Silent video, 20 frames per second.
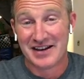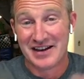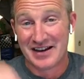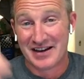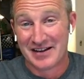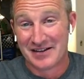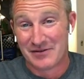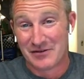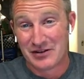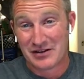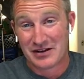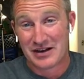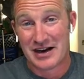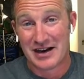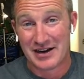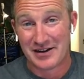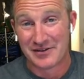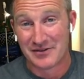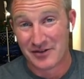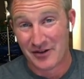And
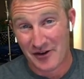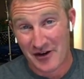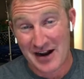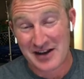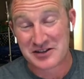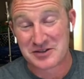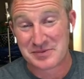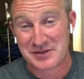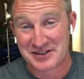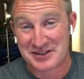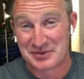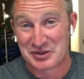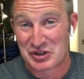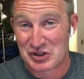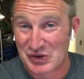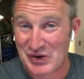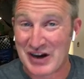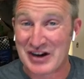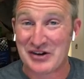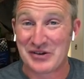uh, there has to be some
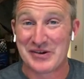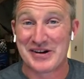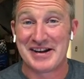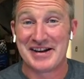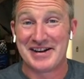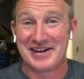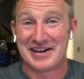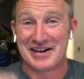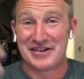trickery